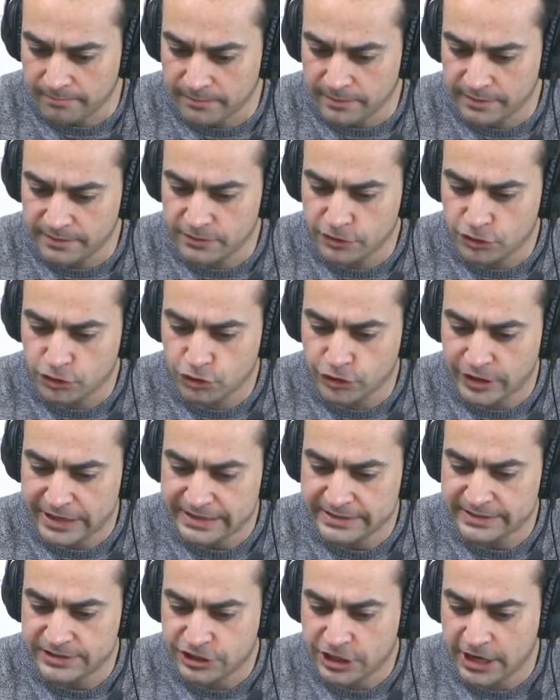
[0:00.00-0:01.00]

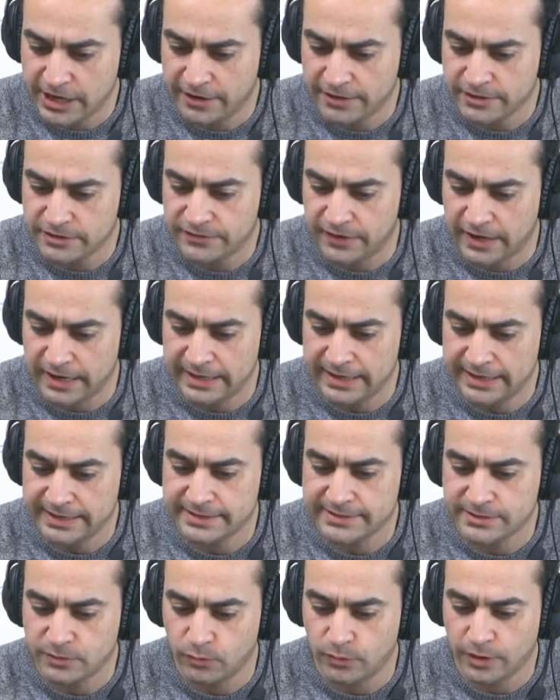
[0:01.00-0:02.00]
Strings, cellos,
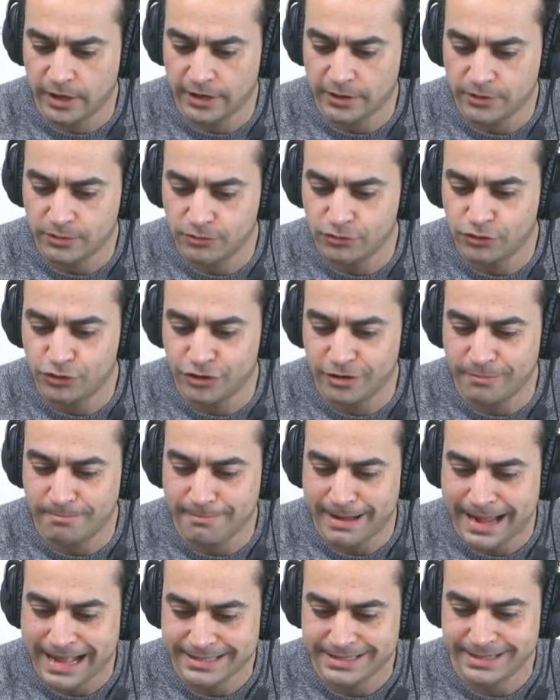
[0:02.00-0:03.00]
violins, what I call
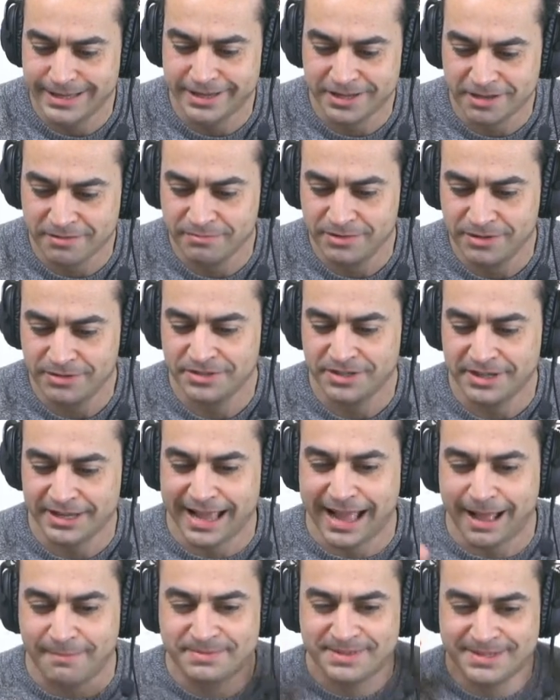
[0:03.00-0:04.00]
dramatic music.
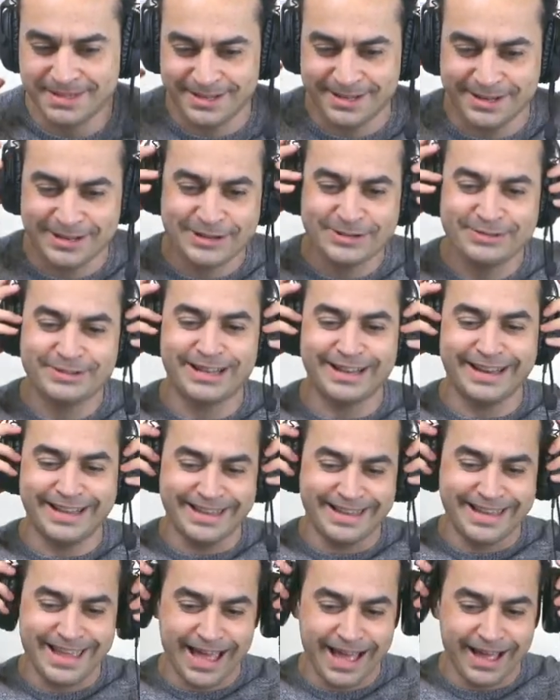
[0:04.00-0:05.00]

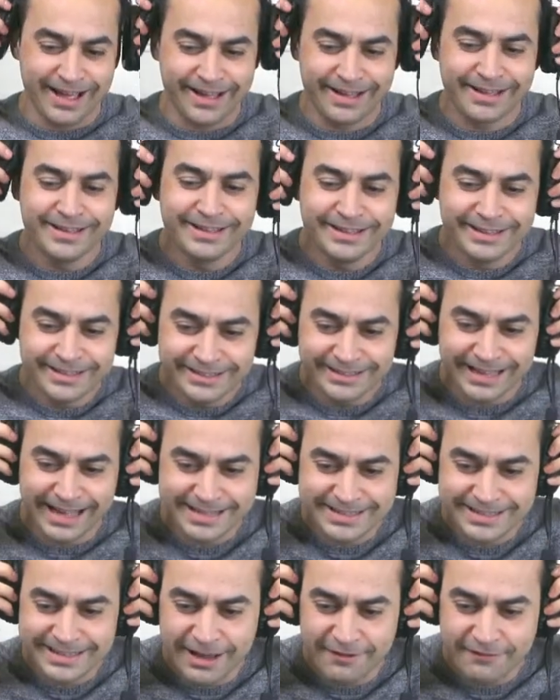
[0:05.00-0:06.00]
Absolutely, yeah.
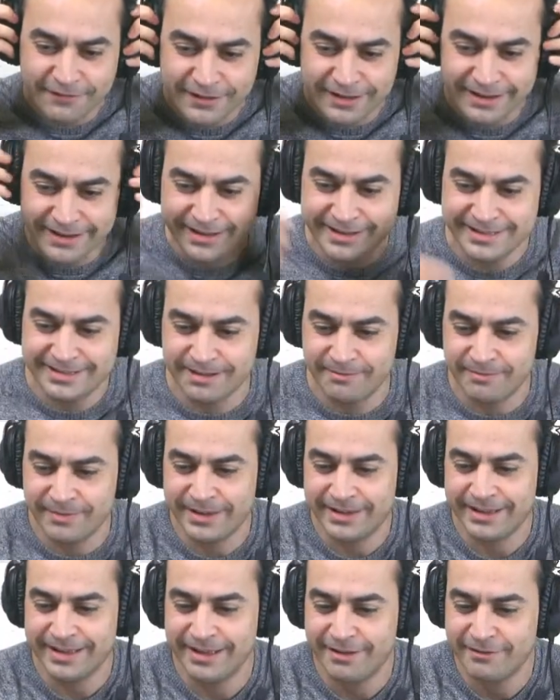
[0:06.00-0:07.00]
That's definitely
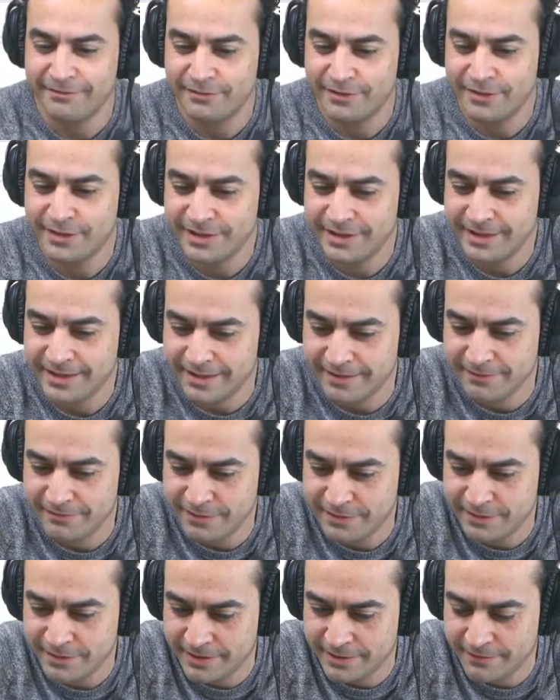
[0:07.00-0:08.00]
something for
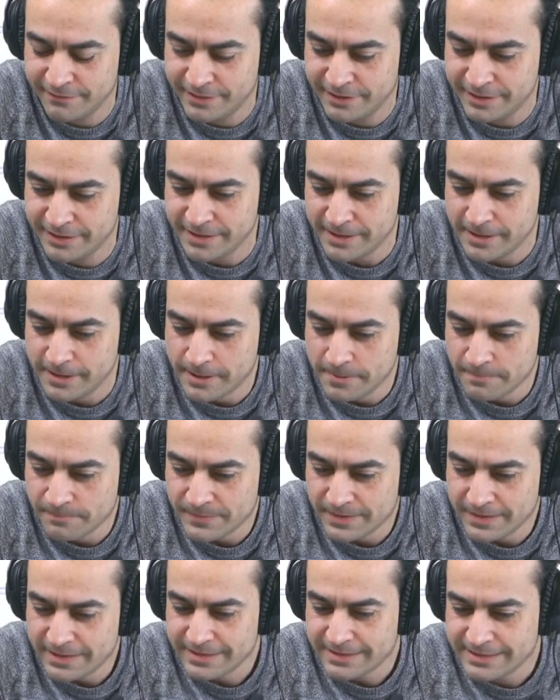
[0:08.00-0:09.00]
the
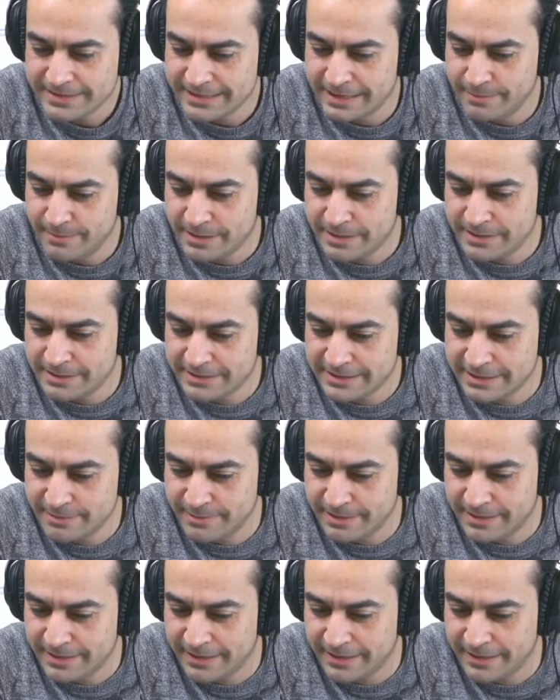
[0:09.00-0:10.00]

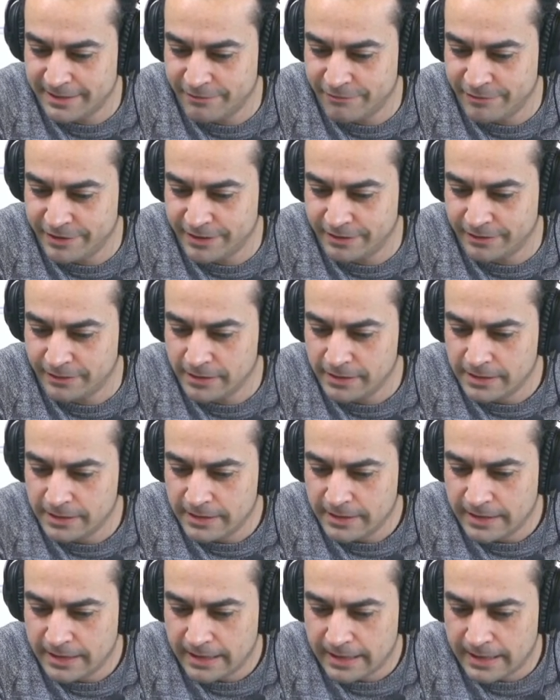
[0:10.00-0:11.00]
cinema reel.
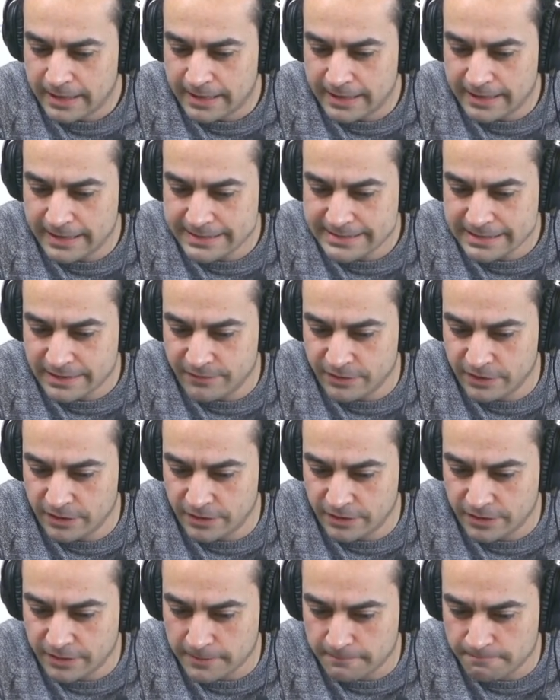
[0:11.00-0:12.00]
Let's have a
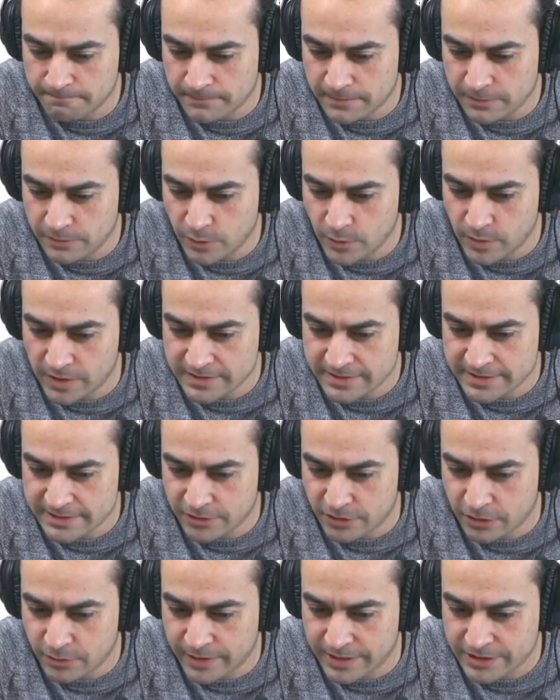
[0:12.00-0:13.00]
look. Who else has
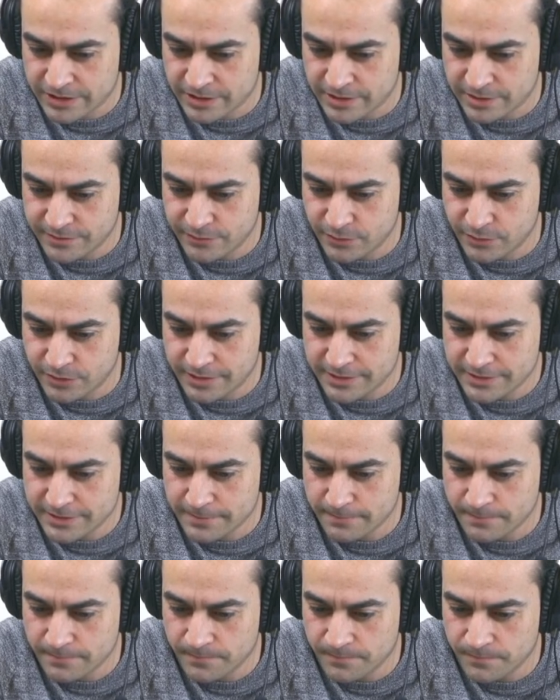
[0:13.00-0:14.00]
got questions for
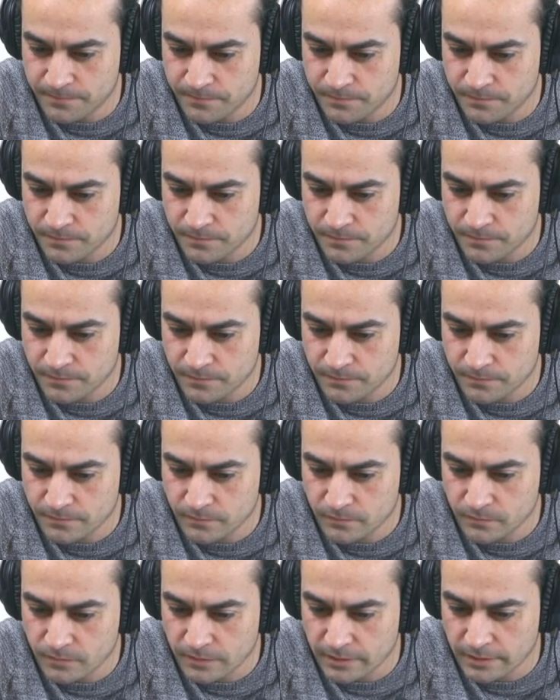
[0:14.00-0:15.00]
us?
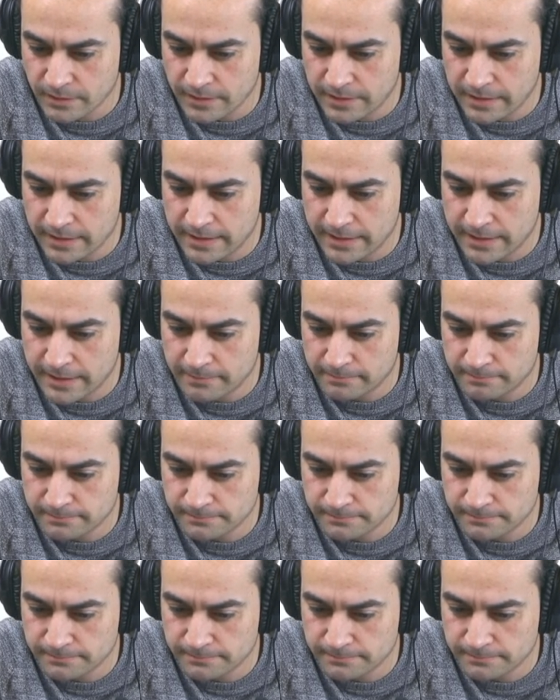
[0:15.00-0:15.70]
You